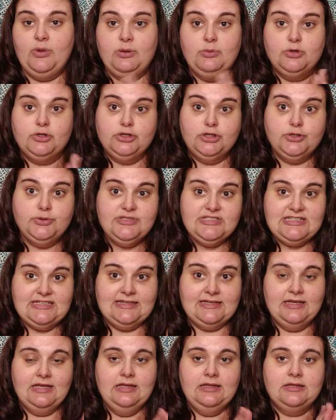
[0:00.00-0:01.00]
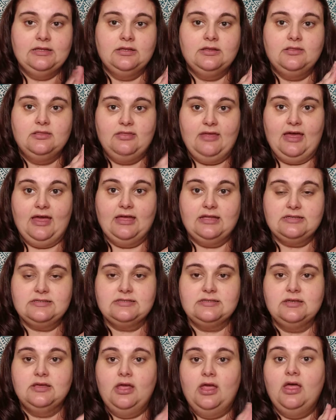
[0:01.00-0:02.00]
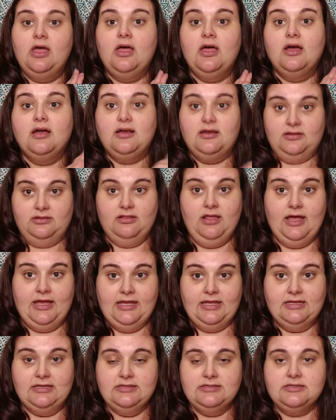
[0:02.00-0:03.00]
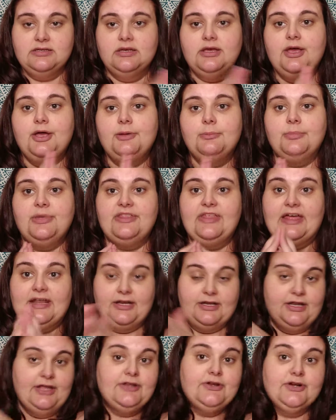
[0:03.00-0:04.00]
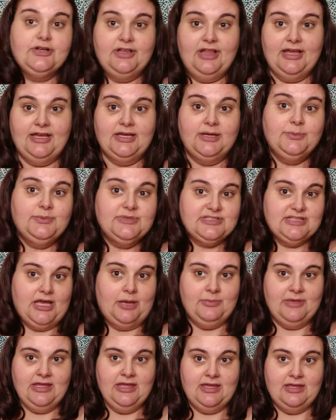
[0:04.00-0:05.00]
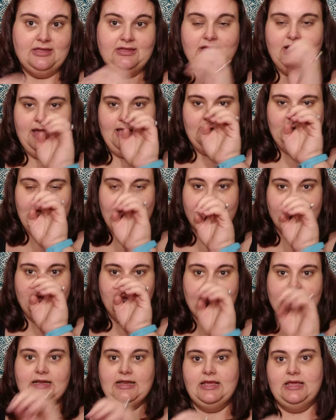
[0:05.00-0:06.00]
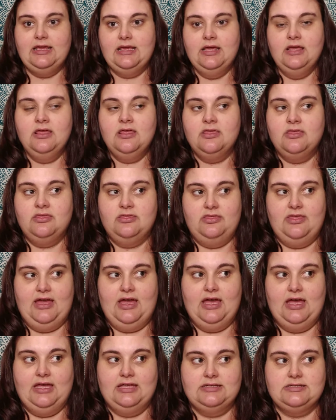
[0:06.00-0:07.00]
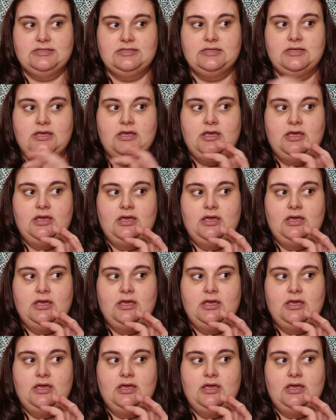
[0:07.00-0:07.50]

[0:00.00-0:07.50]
we were losing that client, but that another client was coming in, and everybody that